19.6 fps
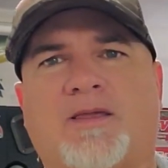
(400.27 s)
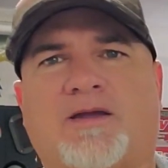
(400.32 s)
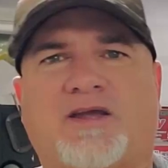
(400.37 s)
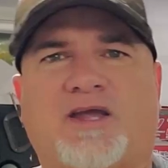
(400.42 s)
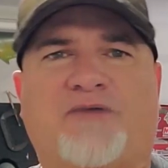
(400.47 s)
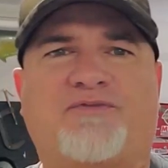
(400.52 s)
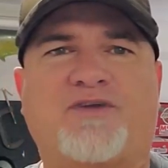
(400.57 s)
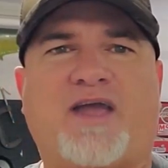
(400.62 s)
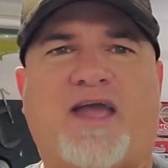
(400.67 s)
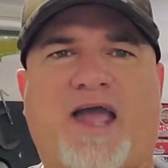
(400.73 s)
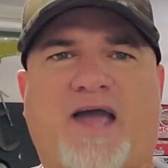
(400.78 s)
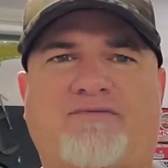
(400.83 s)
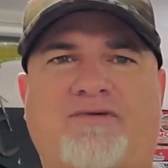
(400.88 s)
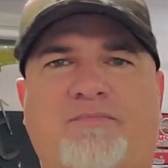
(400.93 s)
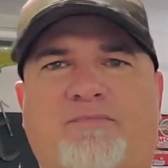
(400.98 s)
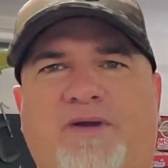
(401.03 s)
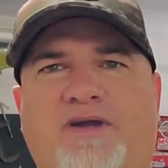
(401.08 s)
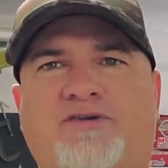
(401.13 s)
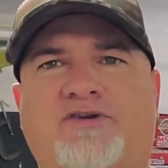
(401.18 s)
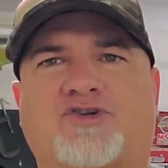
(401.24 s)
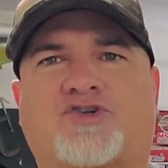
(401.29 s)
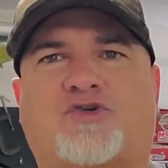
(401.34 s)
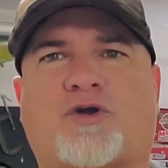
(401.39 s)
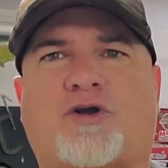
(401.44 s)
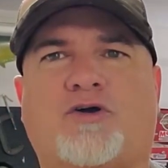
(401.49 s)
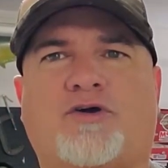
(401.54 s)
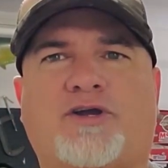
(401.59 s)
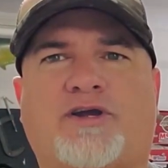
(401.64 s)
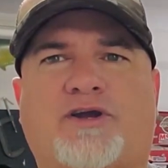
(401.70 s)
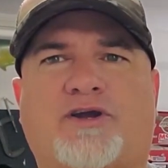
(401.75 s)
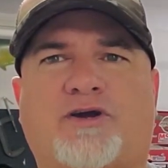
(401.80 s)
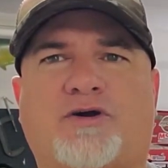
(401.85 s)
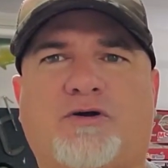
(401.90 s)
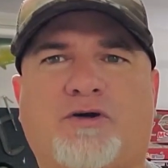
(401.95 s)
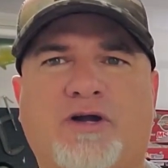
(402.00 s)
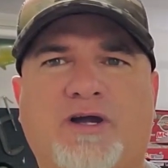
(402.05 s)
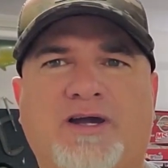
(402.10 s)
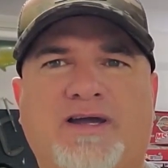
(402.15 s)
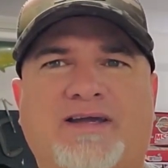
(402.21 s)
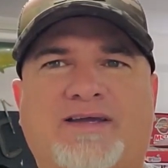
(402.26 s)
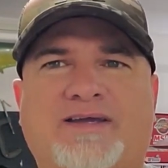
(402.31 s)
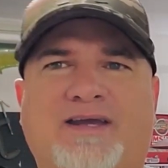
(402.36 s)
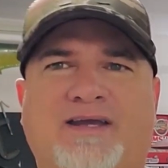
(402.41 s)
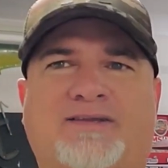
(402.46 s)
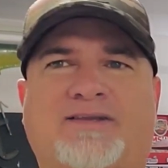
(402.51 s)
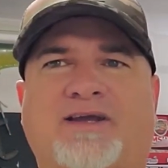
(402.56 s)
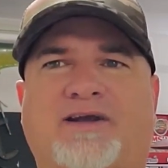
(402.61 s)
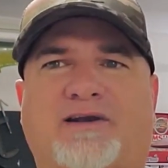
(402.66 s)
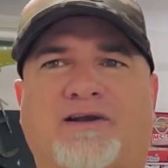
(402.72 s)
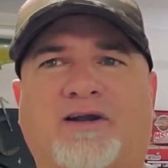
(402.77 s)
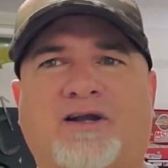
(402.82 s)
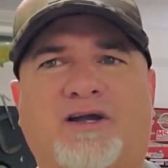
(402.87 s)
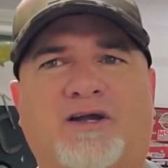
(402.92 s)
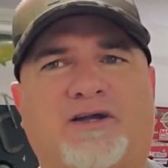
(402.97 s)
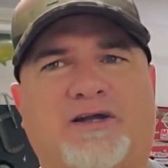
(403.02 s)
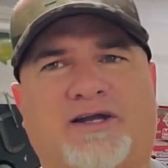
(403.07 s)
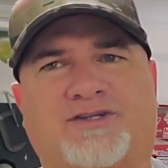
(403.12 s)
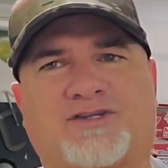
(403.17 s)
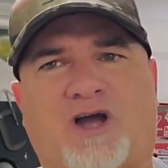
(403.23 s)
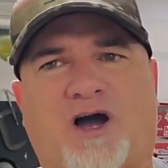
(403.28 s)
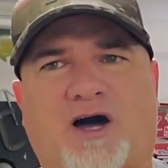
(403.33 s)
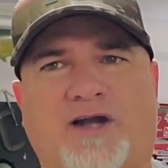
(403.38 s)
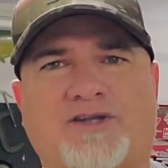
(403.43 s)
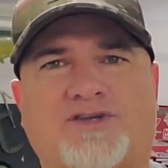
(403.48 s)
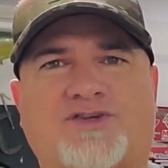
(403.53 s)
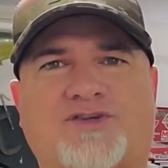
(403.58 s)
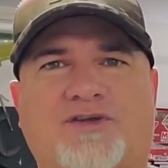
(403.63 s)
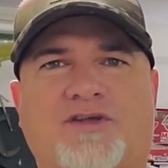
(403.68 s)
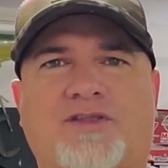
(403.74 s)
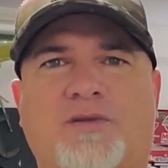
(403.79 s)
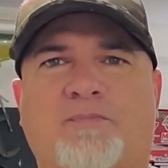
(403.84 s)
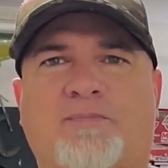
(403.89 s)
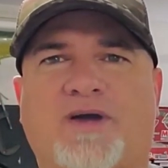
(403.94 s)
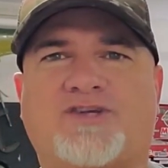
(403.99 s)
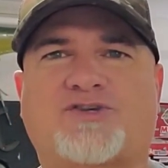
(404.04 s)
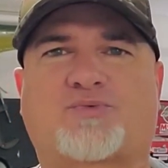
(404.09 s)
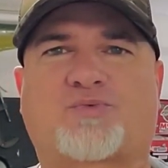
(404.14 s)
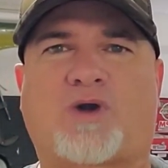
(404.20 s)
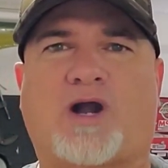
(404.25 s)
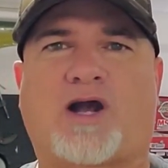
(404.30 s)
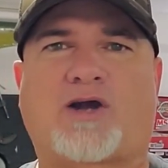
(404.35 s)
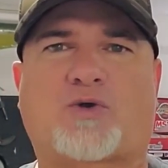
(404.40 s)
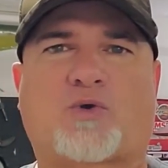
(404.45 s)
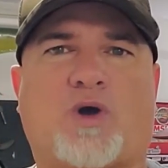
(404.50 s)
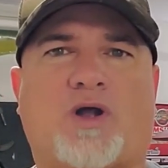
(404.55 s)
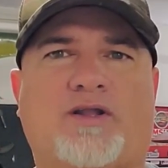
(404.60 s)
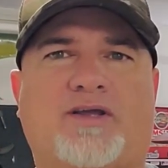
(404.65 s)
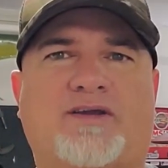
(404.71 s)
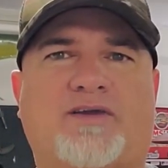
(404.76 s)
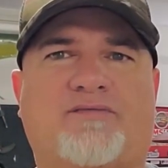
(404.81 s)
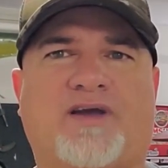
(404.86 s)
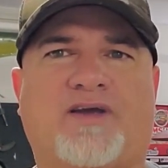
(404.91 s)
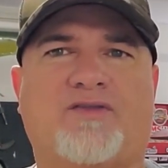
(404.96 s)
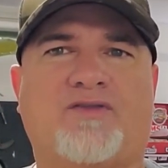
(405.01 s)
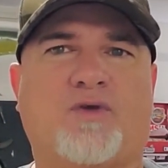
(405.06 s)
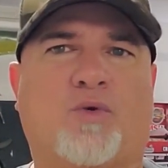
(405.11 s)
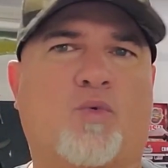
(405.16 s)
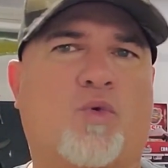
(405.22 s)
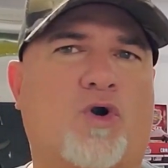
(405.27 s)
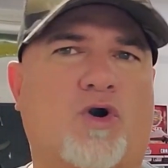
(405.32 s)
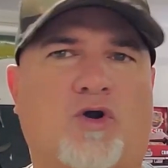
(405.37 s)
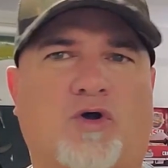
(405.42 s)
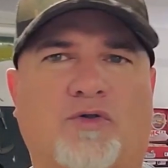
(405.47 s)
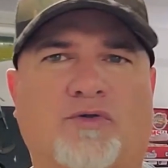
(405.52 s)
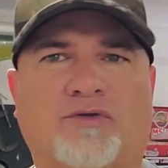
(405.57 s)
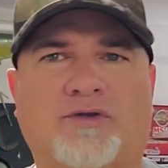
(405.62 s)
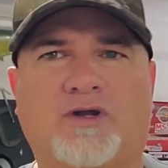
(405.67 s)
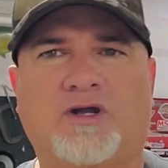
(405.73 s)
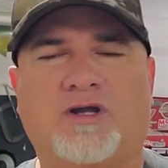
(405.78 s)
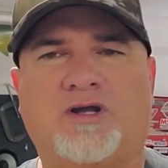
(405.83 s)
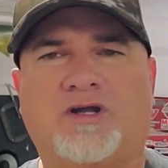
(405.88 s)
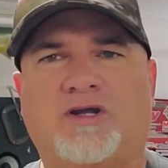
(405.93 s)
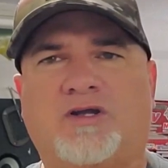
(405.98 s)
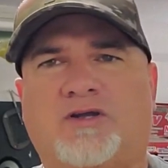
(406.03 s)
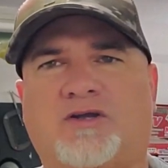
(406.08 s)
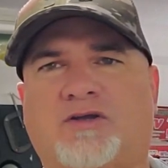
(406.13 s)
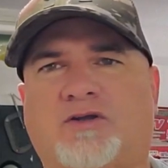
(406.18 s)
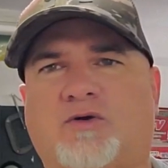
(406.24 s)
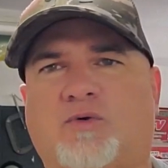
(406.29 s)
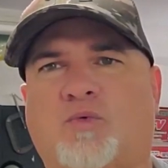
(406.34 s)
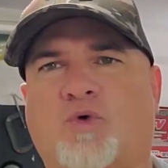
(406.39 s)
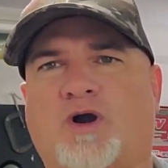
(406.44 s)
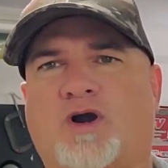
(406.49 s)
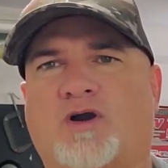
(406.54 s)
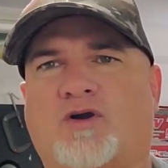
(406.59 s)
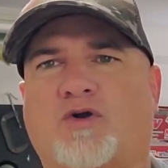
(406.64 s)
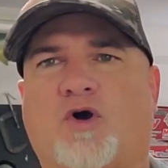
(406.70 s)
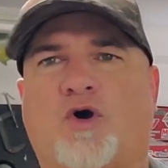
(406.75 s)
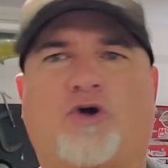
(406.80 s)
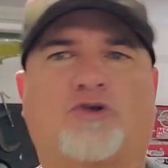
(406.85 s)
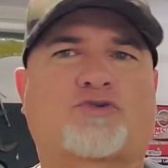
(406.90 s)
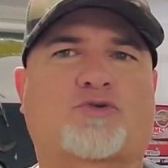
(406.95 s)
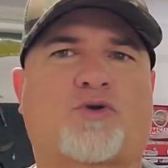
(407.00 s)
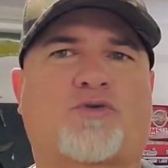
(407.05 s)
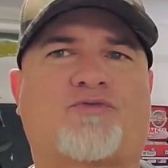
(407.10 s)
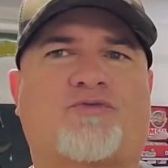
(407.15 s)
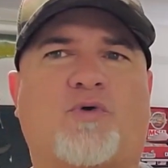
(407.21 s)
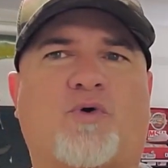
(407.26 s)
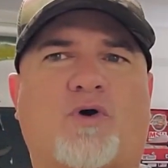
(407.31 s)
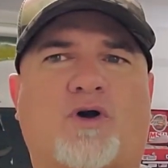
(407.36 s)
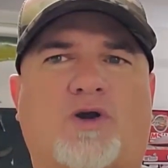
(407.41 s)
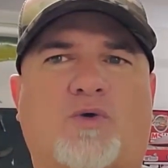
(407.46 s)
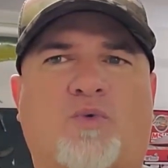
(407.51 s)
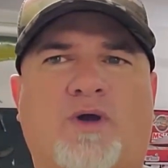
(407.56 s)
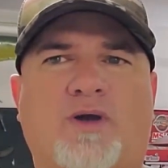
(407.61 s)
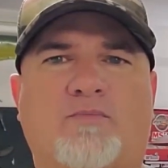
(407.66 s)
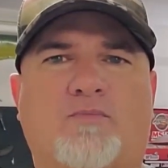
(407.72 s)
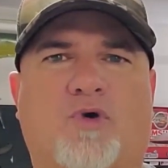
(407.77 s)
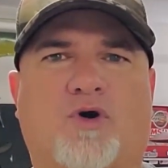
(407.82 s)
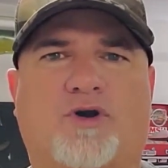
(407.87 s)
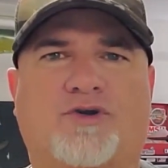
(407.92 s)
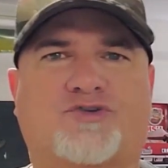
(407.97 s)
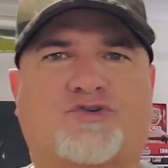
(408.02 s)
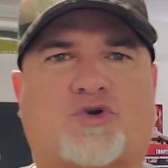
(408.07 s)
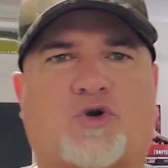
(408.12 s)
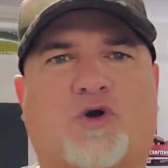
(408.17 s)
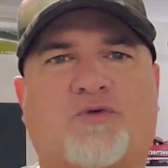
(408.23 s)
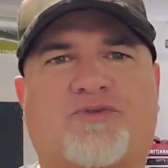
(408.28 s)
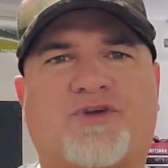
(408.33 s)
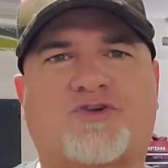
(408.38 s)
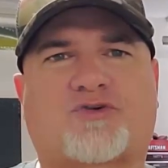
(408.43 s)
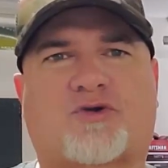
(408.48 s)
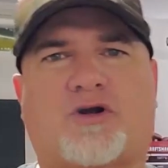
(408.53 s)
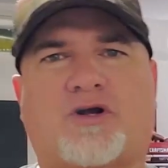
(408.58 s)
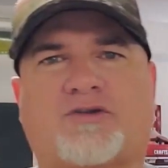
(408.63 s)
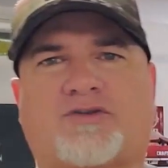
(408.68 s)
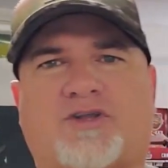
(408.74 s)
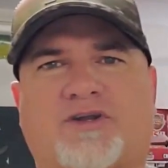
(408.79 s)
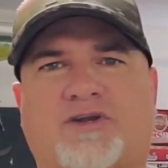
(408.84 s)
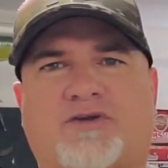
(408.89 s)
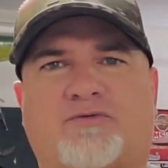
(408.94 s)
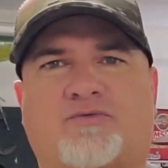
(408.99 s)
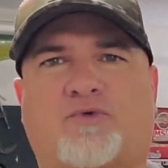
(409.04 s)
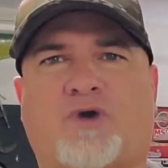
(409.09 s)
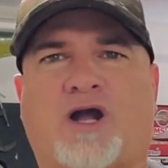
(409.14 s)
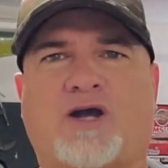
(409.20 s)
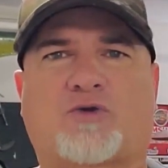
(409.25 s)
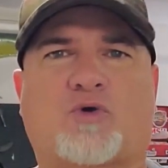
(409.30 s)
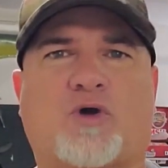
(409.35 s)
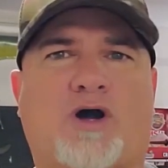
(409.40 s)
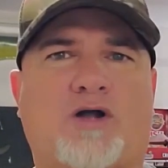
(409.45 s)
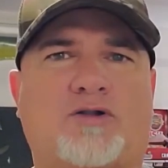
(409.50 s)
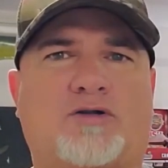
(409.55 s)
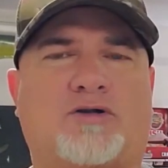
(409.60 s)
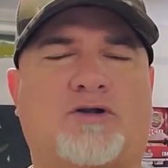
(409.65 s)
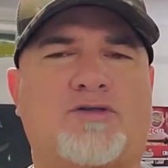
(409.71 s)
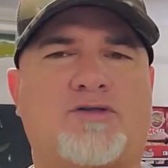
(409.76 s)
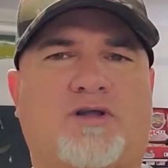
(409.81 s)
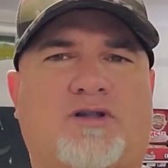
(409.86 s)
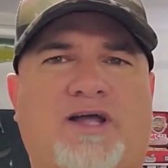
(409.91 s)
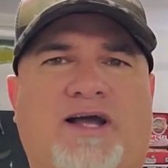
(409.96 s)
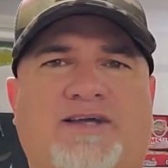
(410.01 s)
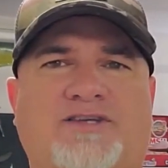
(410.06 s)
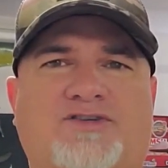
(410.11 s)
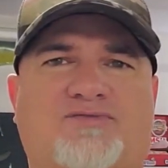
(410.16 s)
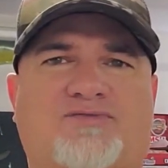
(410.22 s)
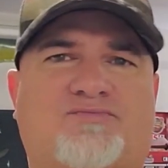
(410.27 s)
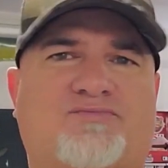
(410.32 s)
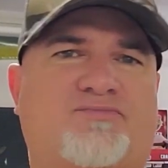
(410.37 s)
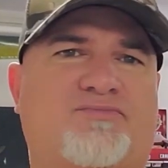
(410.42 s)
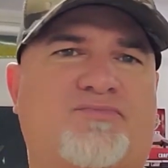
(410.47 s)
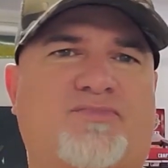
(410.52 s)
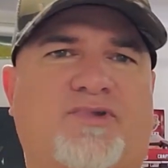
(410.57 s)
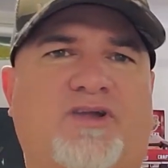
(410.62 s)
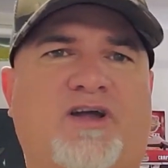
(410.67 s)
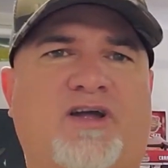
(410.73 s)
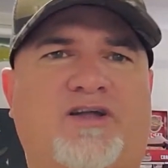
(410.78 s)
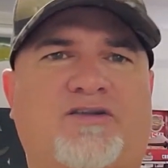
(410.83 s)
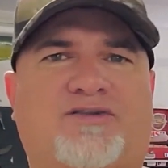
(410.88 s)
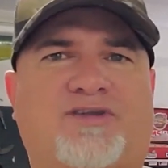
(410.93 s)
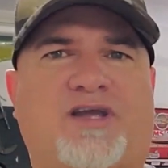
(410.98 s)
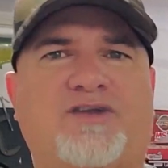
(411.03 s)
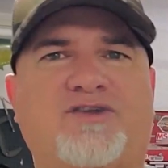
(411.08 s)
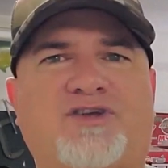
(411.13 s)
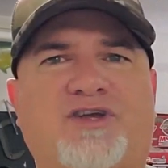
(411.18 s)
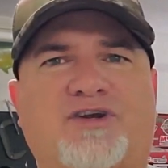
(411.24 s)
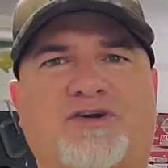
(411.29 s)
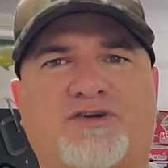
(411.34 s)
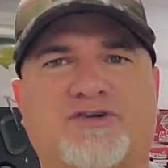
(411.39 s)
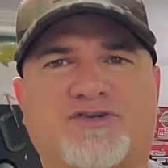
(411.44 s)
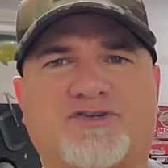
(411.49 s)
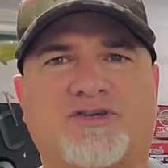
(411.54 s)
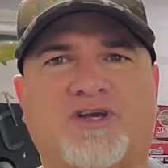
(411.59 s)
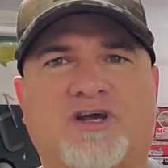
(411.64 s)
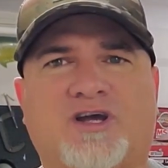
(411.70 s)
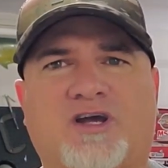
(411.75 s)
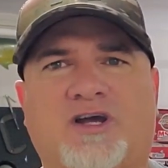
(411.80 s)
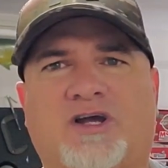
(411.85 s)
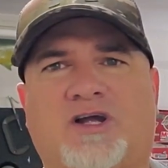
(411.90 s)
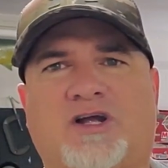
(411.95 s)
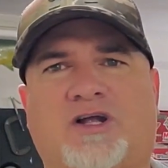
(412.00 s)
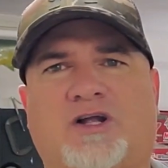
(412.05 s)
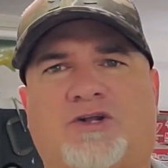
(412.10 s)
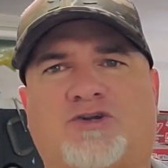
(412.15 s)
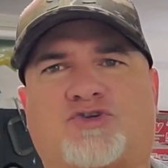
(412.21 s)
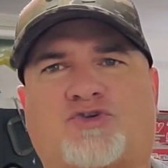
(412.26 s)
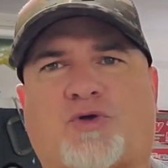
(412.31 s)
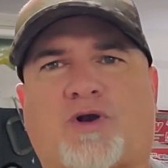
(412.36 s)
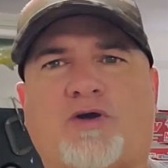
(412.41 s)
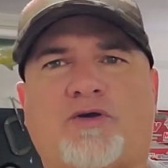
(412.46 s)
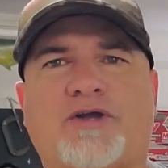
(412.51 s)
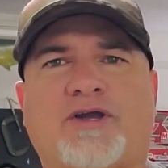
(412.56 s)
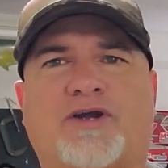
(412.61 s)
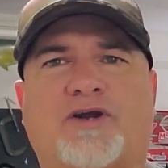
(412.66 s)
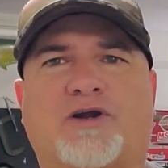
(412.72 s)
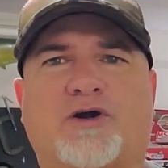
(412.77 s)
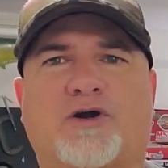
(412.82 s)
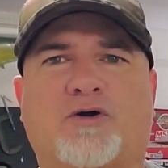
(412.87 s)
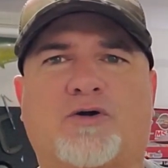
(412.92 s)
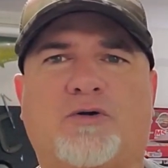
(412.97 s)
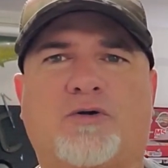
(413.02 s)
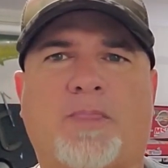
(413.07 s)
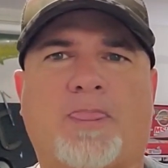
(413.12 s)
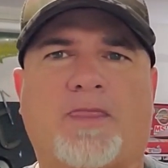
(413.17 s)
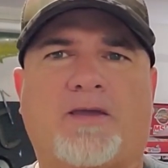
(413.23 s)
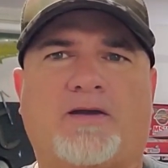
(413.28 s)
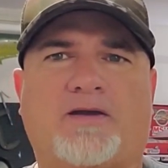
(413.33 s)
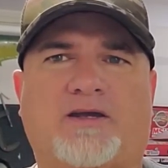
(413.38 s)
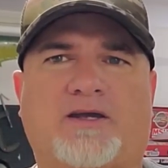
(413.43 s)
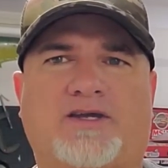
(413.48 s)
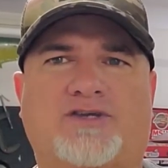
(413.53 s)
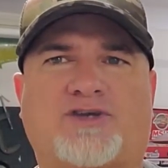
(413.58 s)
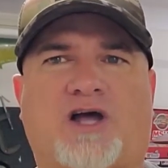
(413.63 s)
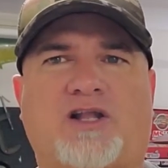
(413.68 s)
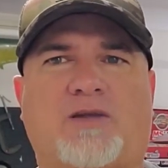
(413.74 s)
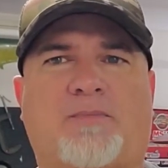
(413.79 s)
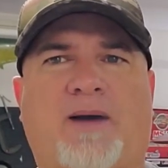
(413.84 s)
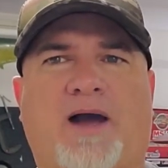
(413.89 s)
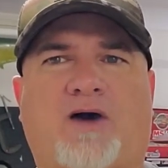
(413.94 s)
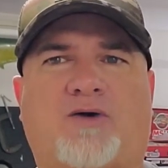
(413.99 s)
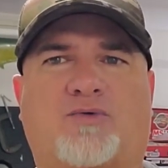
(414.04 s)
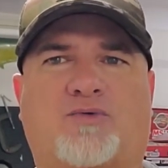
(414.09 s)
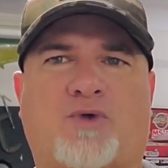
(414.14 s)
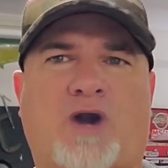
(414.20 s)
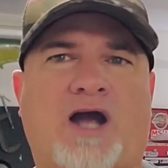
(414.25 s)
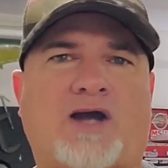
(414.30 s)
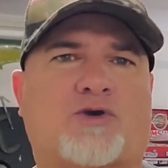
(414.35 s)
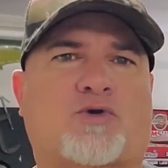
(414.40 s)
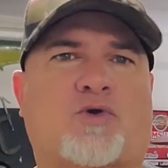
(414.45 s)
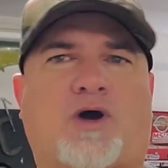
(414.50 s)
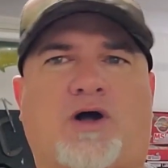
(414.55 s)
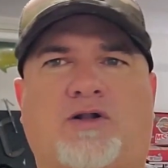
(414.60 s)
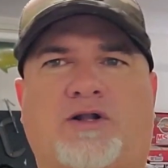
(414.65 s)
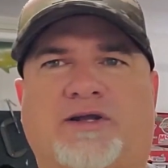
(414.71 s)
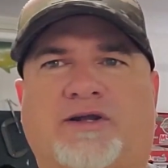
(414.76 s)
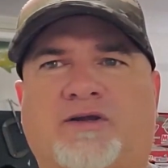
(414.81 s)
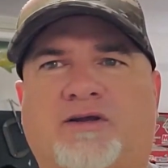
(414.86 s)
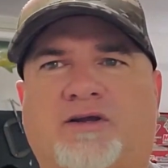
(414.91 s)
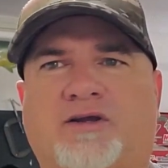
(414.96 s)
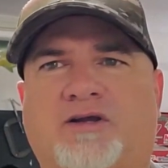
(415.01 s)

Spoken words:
If you haven't been to Trail Hero, get there. It's honestly the best rock crawling event in the world. Where Ultra 4 went more trophy truck than rock crawler in the last 10 years, Trail Hero is all about rock crawling.